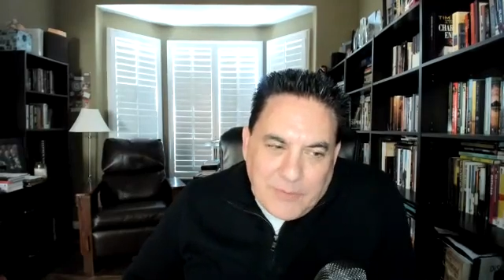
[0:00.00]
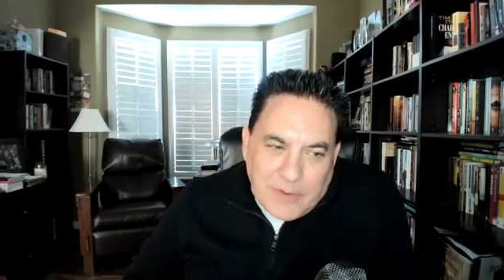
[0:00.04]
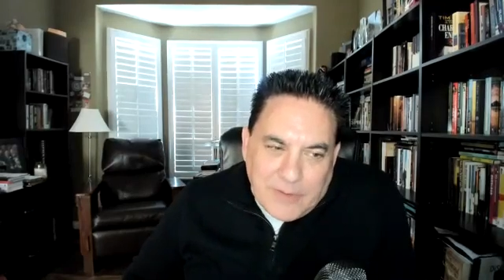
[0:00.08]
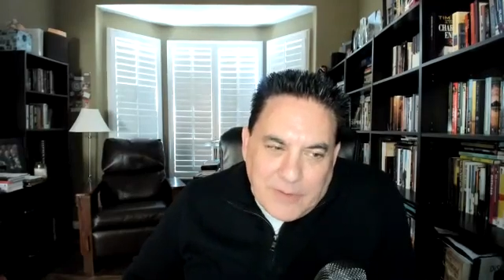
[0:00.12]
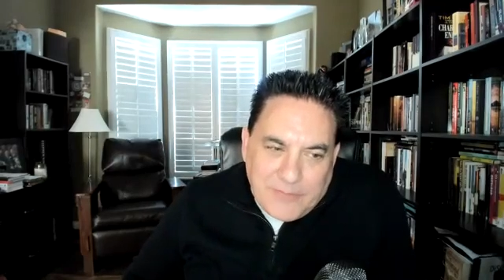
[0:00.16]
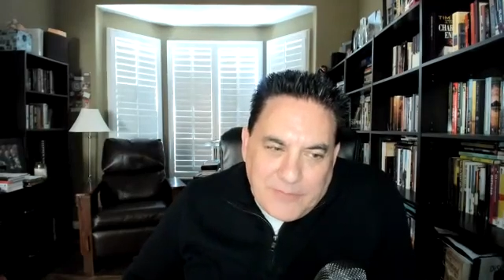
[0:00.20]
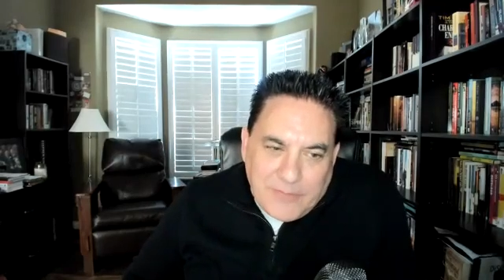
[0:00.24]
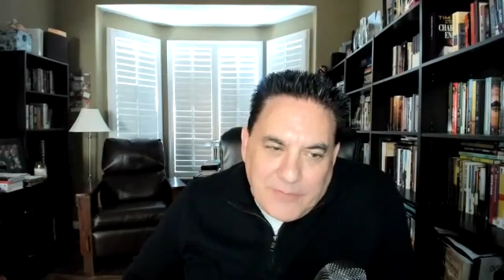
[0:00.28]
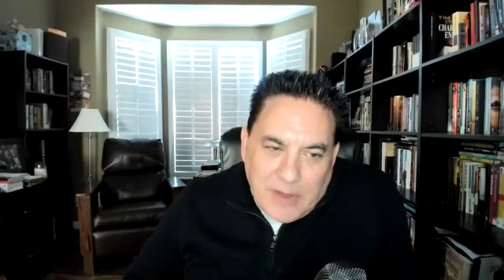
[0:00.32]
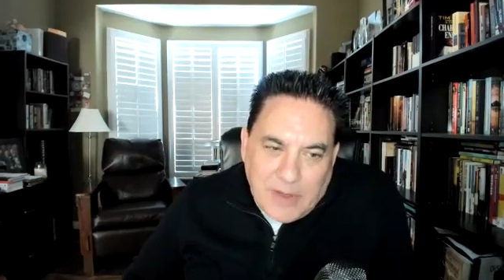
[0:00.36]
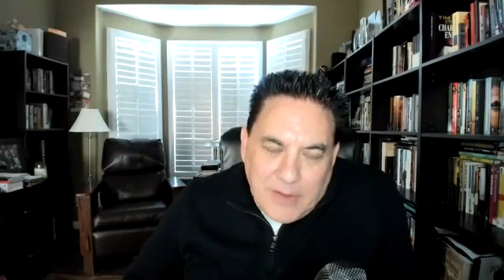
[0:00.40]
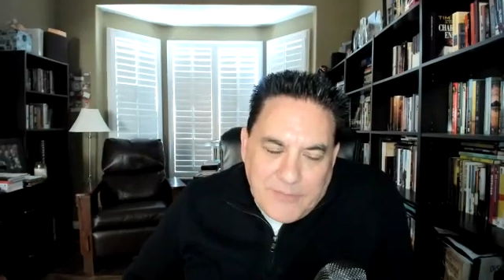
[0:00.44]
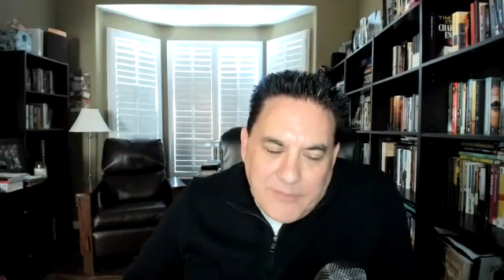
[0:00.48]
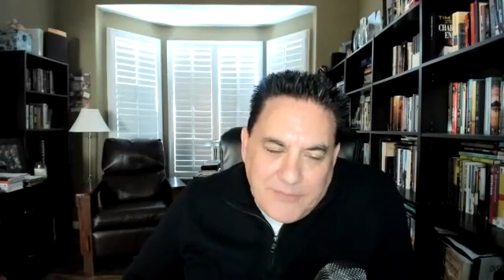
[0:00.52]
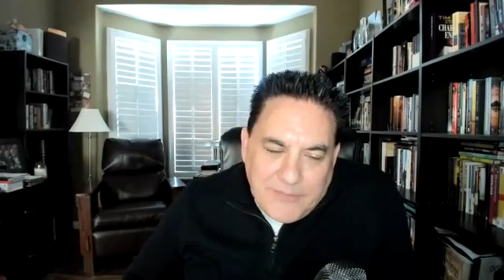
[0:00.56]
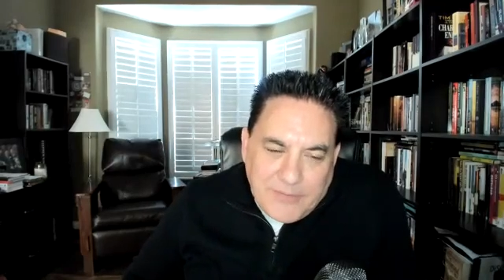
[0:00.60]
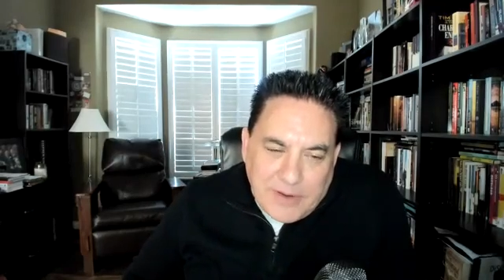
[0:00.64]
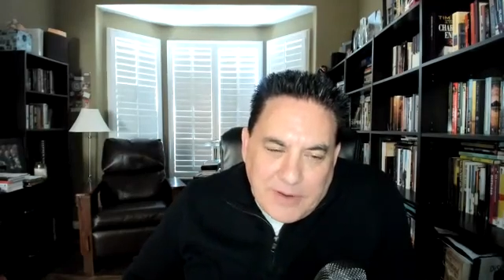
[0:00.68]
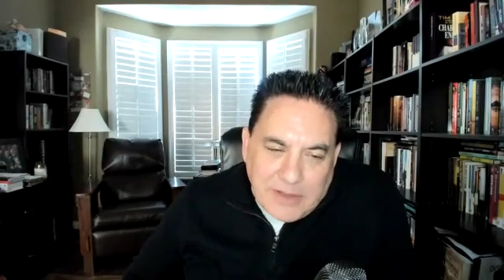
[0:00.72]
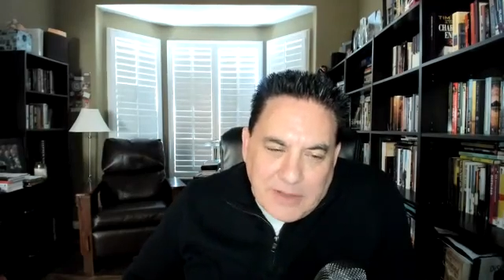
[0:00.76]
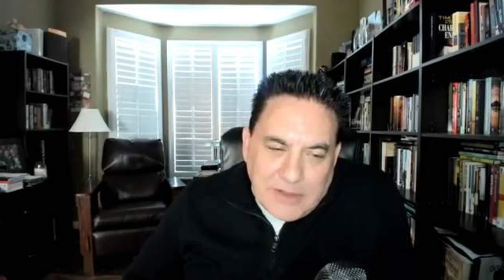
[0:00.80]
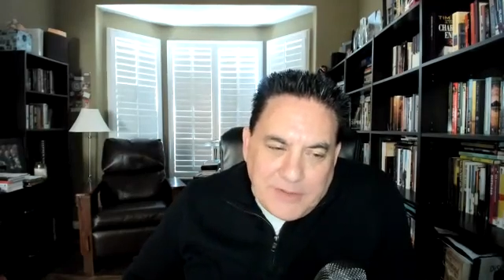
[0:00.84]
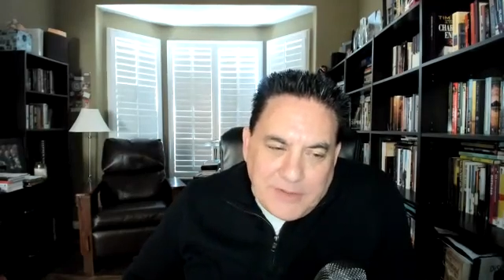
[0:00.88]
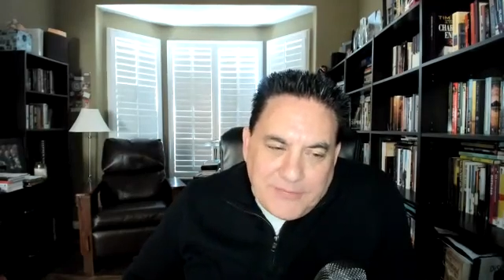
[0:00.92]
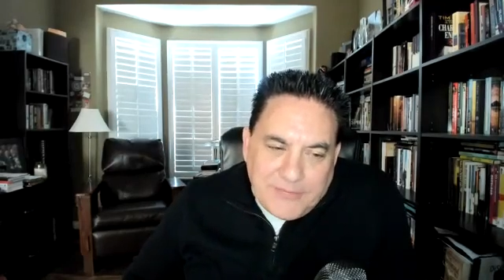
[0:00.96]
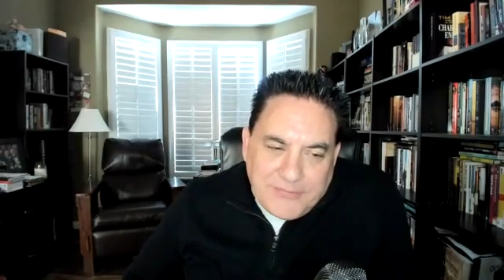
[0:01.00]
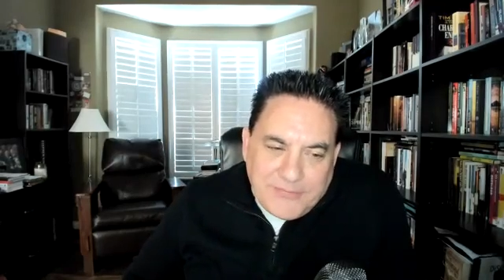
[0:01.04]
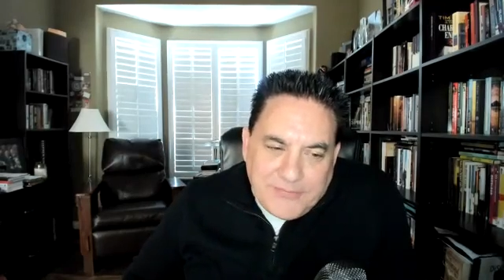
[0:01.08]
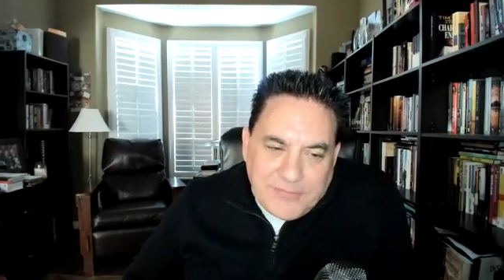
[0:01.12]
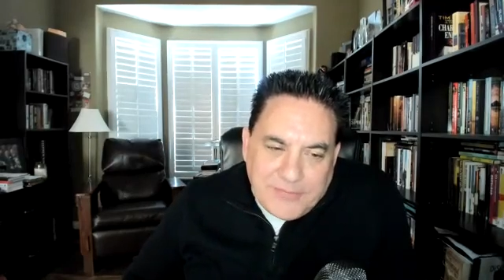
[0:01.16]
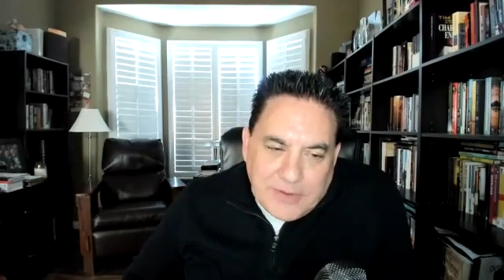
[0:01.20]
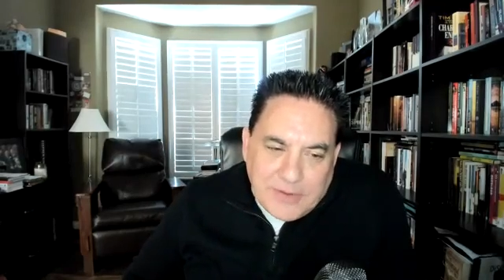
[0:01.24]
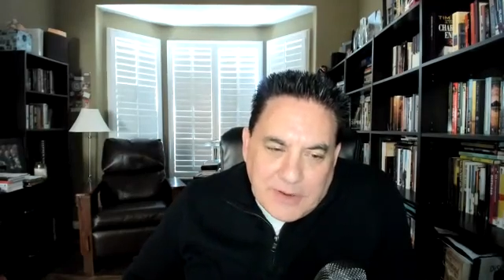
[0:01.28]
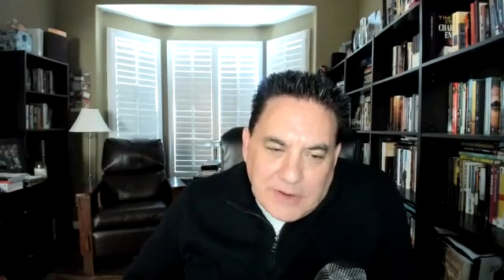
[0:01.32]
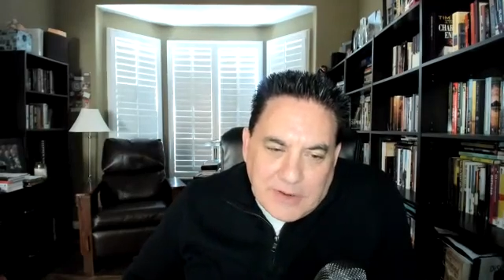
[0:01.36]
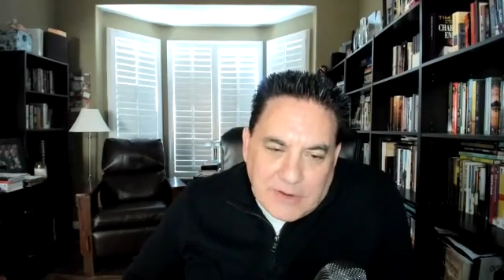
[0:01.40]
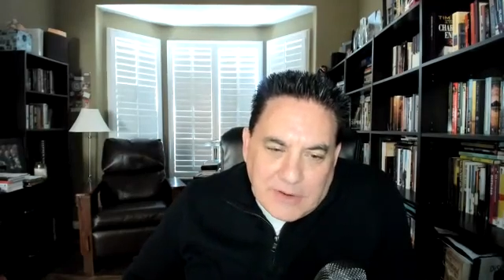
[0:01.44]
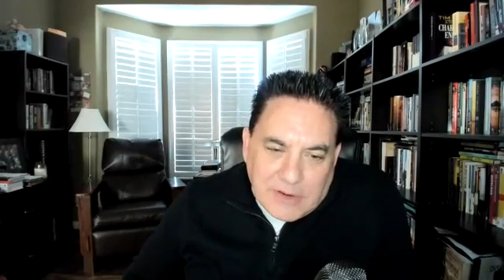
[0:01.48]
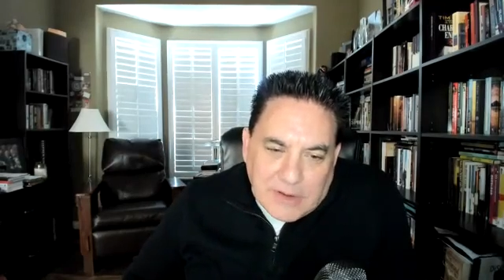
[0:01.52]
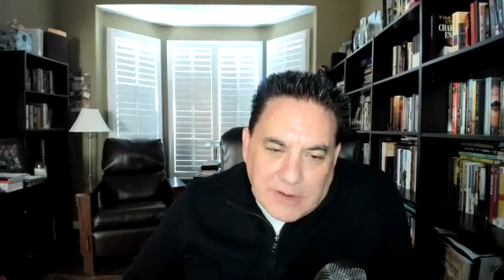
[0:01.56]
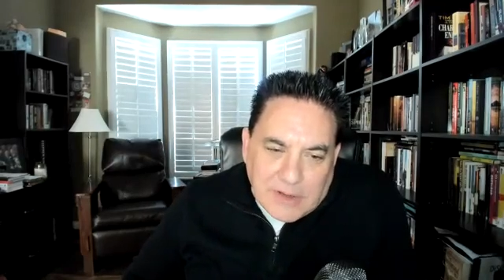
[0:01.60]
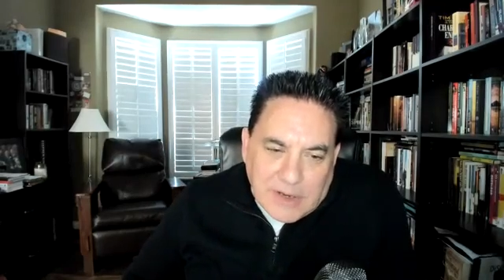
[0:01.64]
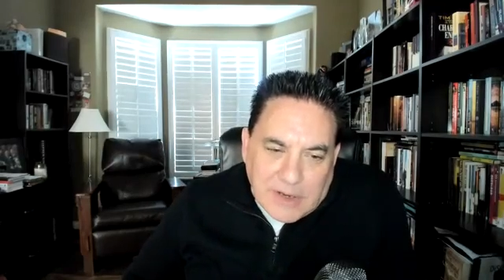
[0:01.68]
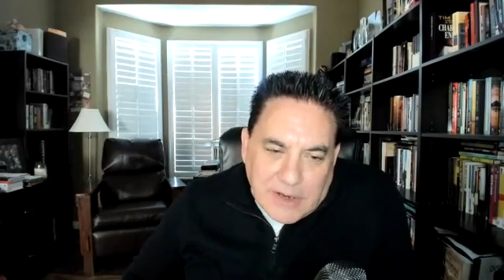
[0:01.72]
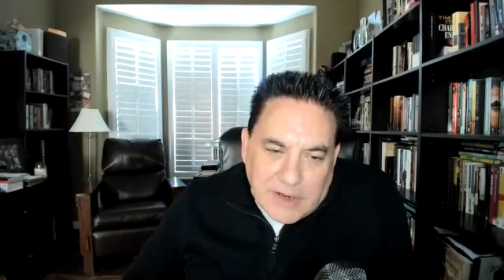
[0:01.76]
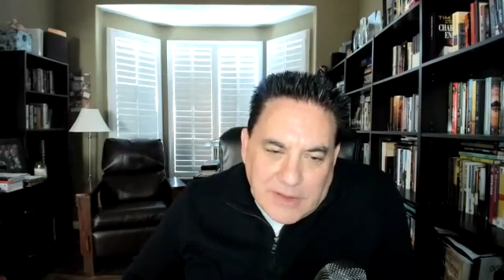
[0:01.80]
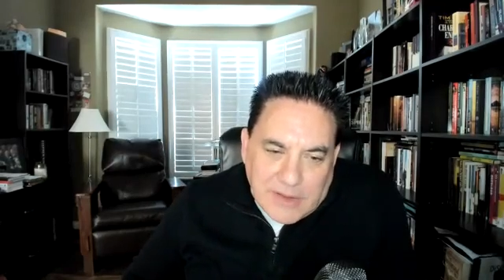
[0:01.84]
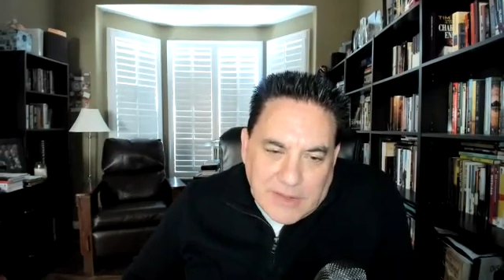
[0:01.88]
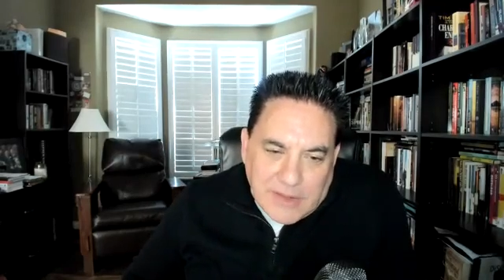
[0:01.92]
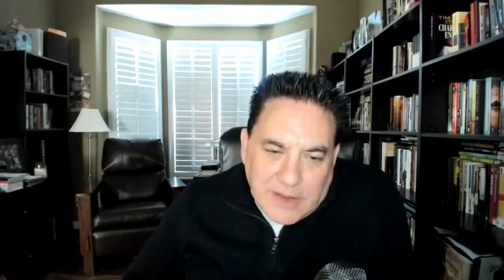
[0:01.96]
I finally figured a
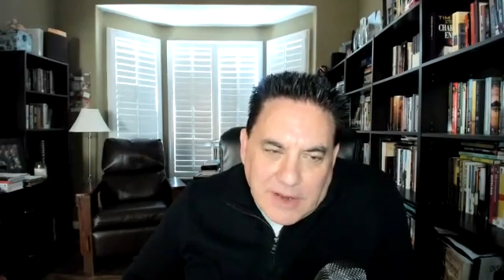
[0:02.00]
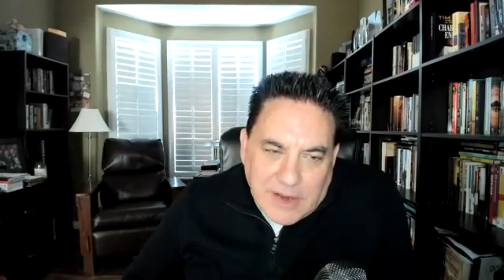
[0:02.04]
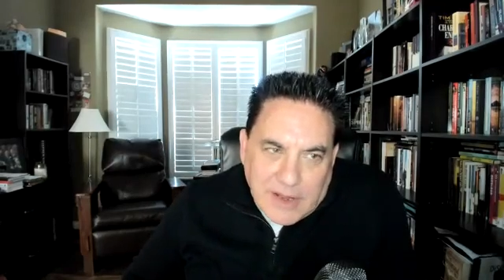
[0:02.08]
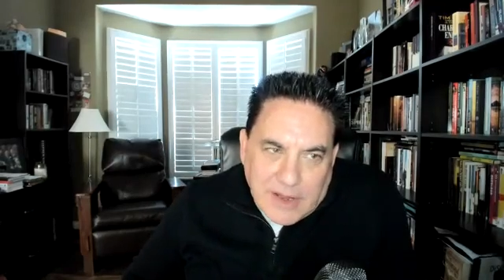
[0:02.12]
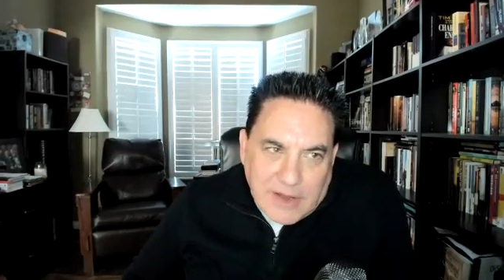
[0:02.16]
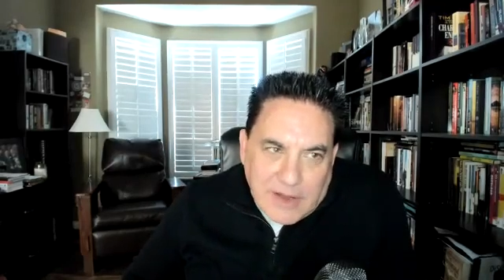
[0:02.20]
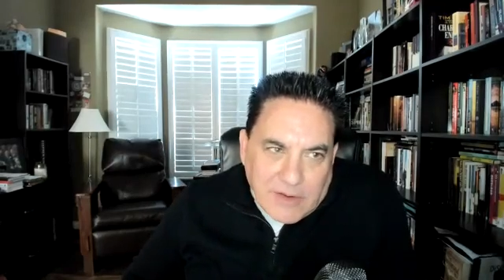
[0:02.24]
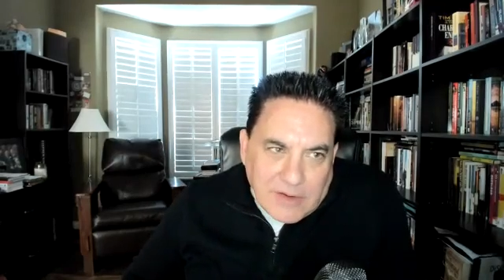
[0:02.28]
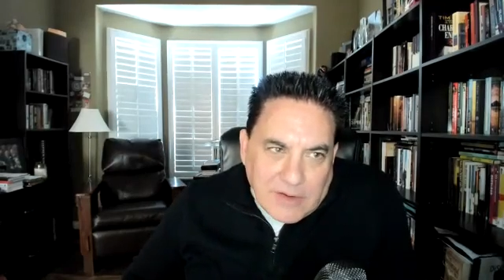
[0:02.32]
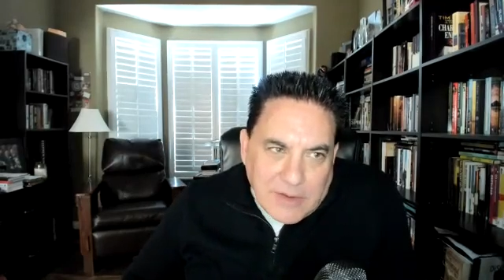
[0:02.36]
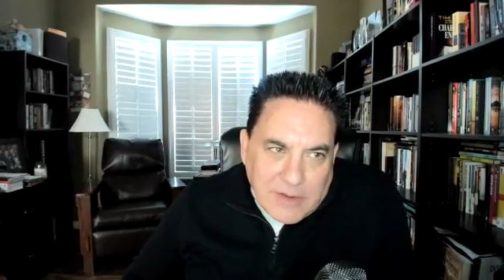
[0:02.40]
lot of that out.